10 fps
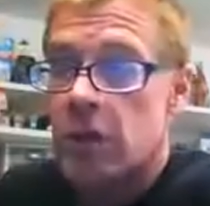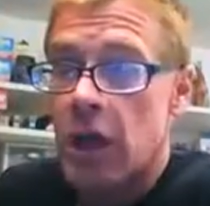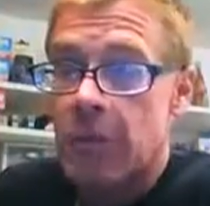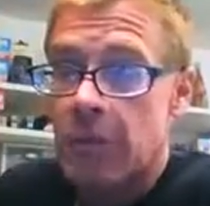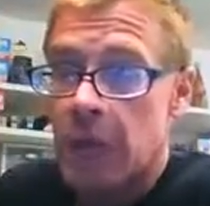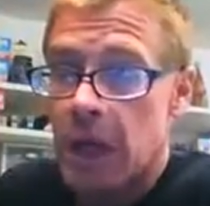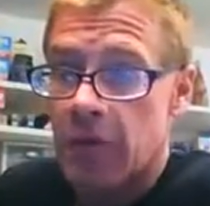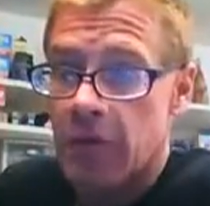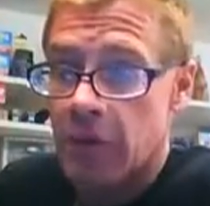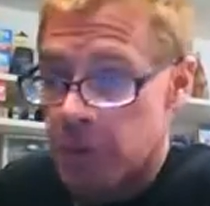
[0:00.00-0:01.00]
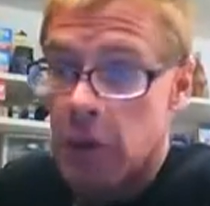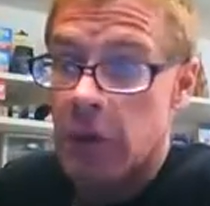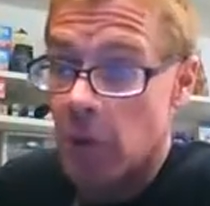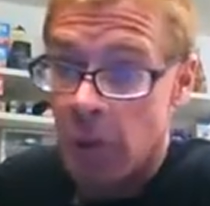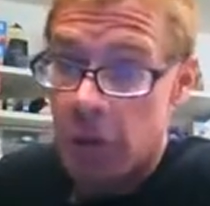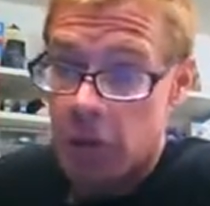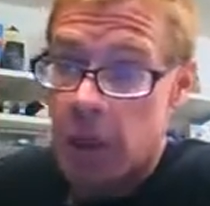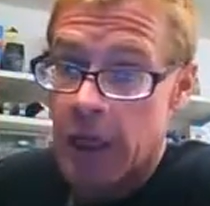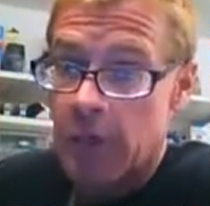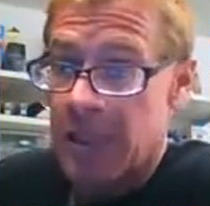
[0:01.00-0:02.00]
we dropped him off, this pretty woman
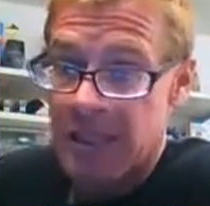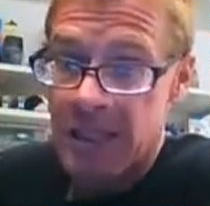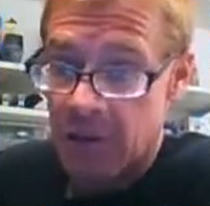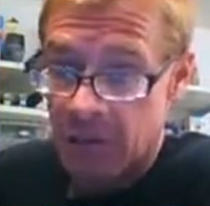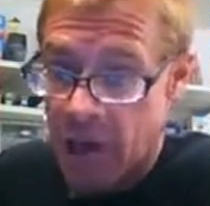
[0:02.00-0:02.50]
training me said the